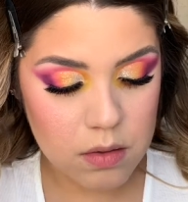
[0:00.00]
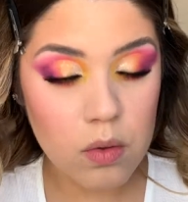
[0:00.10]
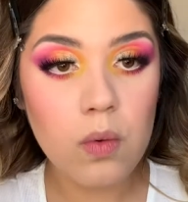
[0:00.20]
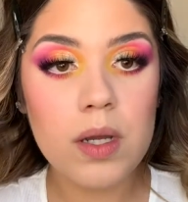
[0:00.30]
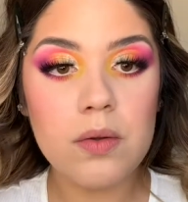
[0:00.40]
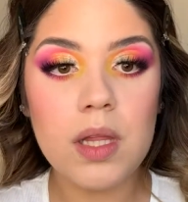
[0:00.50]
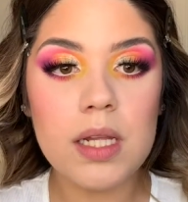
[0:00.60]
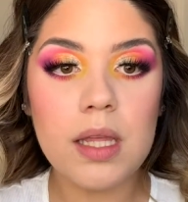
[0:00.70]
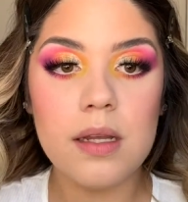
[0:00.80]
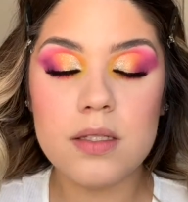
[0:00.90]
Oh, I do like
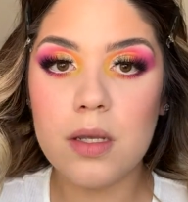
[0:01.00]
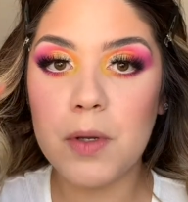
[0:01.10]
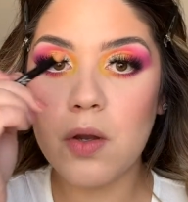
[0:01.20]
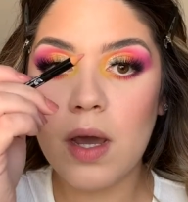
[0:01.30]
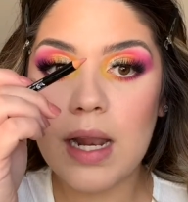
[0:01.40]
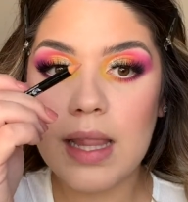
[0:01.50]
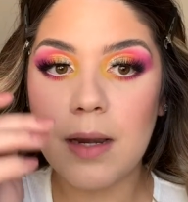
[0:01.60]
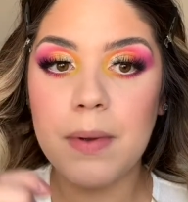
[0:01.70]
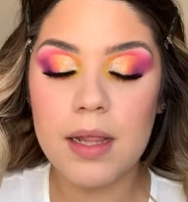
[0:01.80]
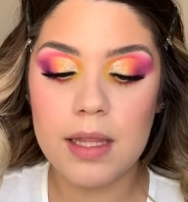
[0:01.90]
that. So I'm gonna go ahead and line
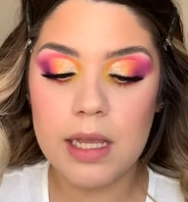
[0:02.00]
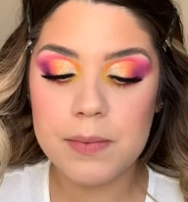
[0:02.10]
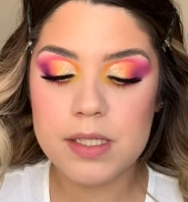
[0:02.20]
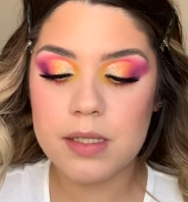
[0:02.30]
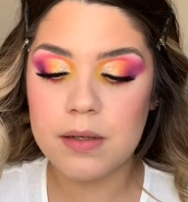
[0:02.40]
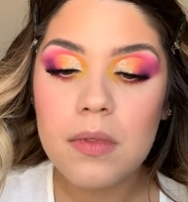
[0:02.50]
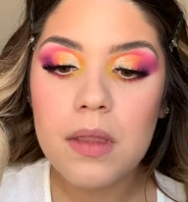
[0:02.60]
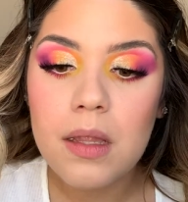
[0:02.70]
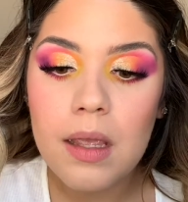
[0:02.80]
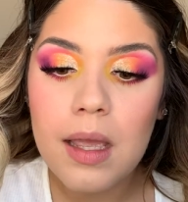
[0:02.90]
my lips,
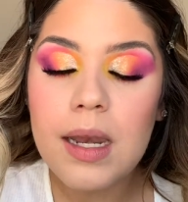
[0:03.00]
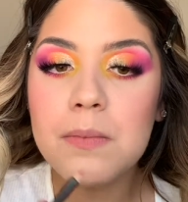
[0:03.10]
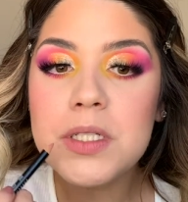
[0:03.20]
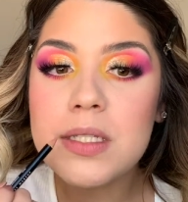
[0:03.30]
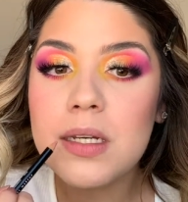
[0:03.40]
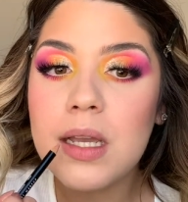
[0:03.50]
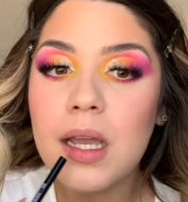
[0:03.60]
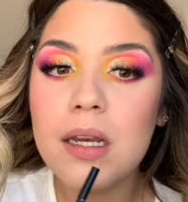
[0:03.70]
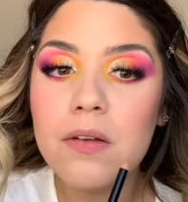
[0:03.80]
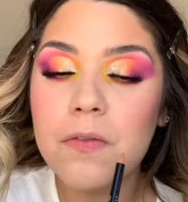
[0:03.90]
and I'm just gonna
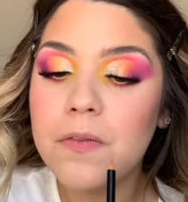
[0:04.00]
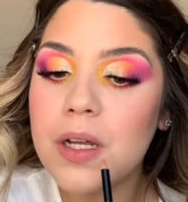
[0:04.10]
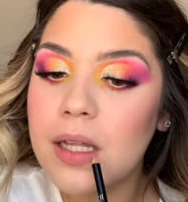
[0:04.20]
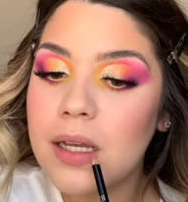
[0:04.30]
kind of fill